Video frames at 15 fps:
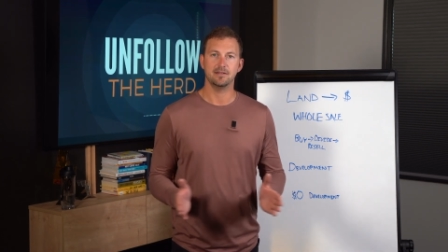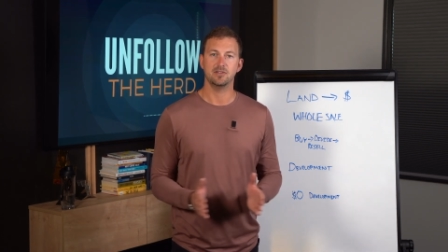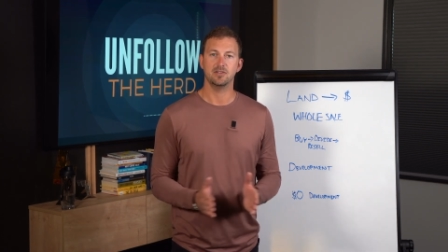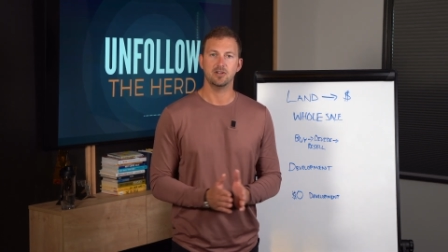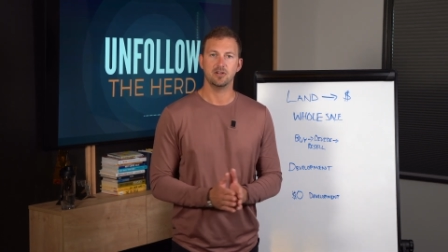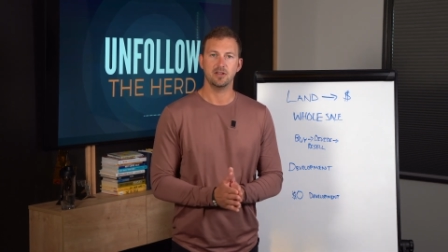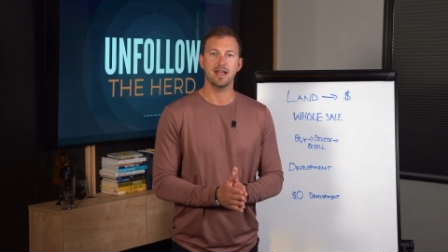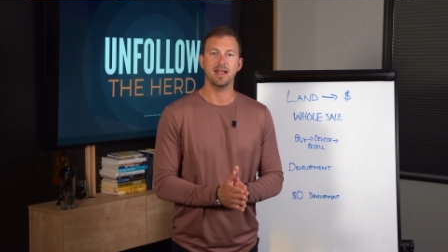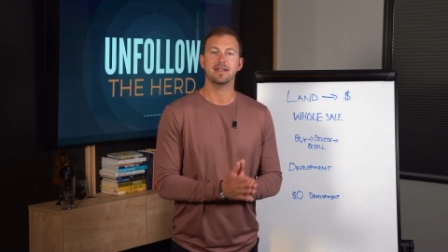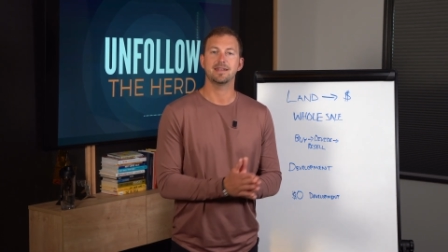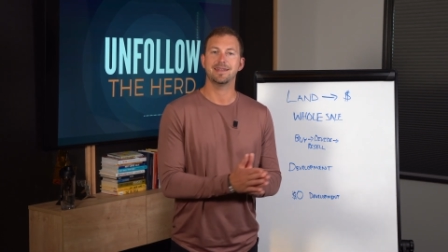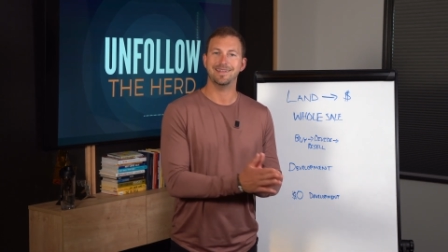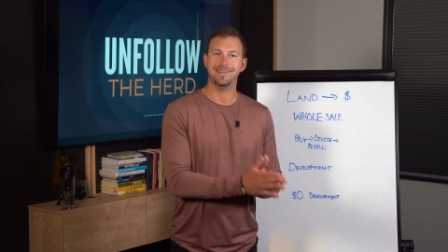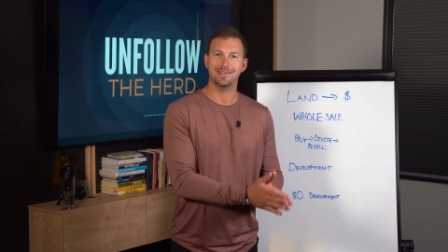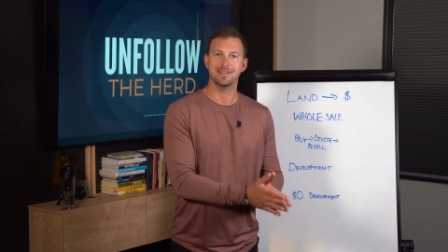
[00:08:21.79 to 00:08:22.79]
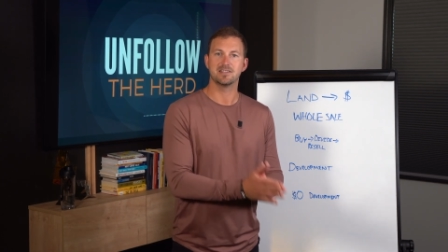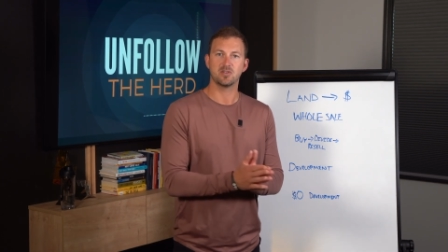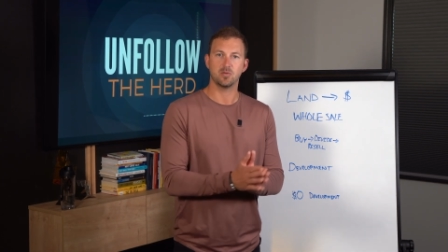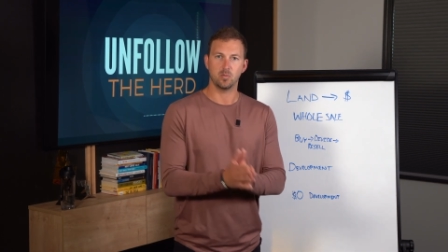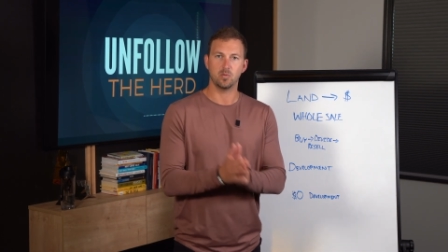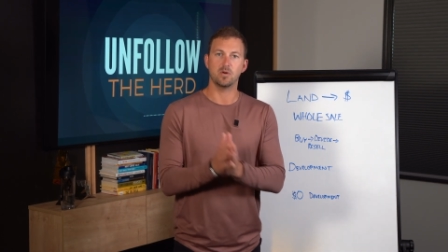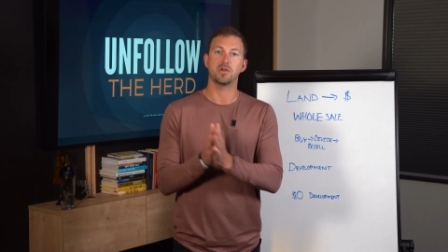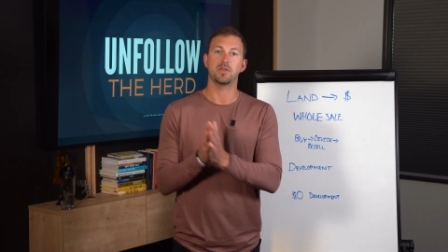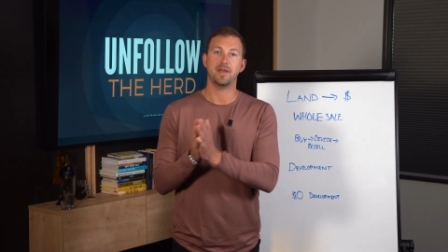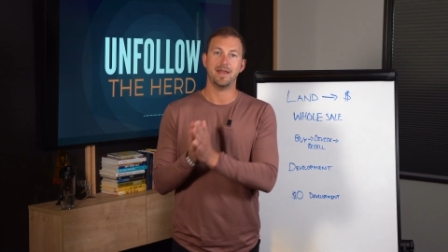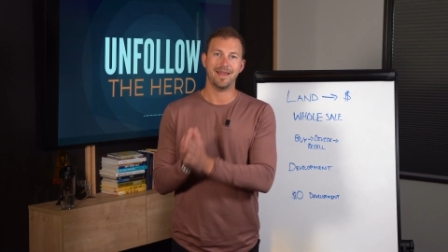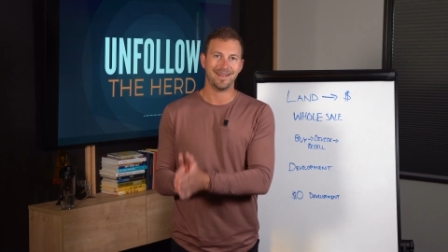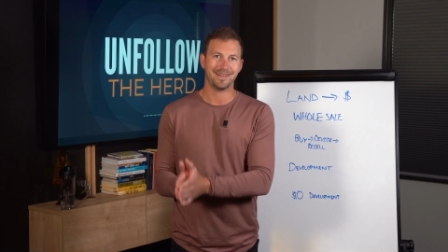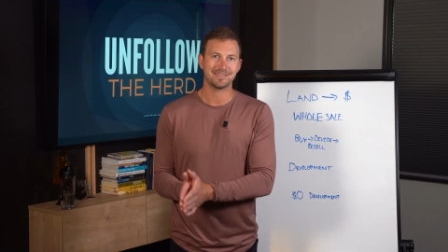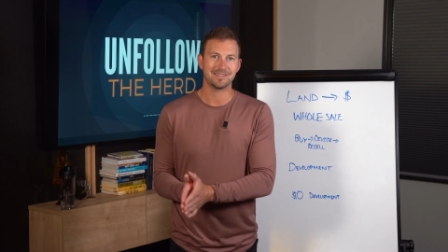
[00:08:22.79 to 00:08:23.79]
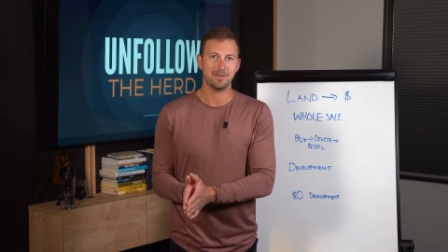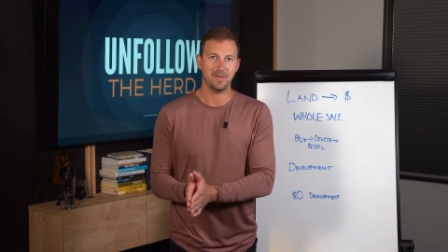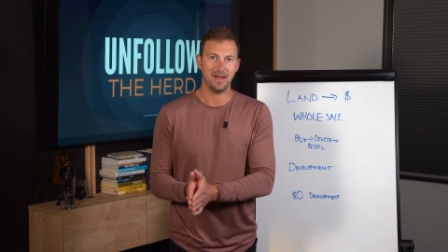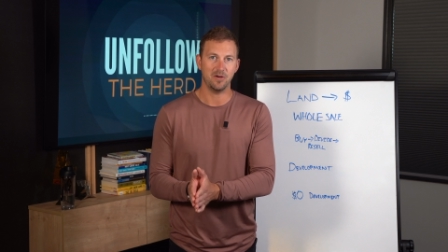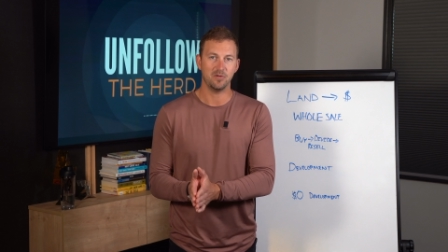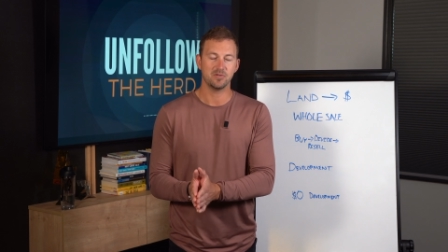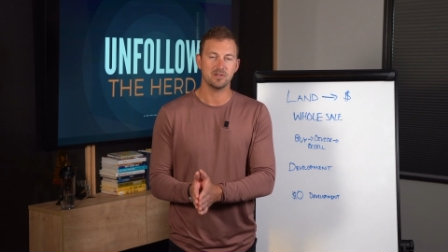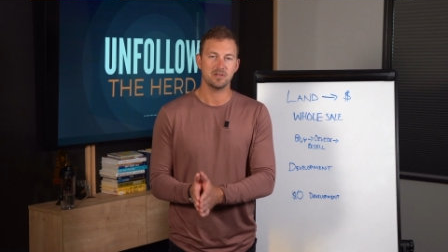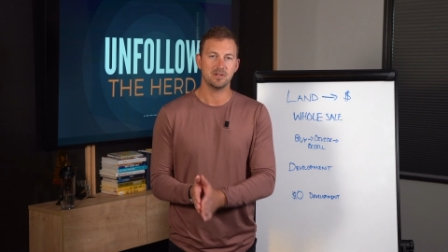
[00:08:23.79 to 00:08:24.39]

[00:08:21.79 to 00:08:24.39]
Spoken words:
your land is worth X amount,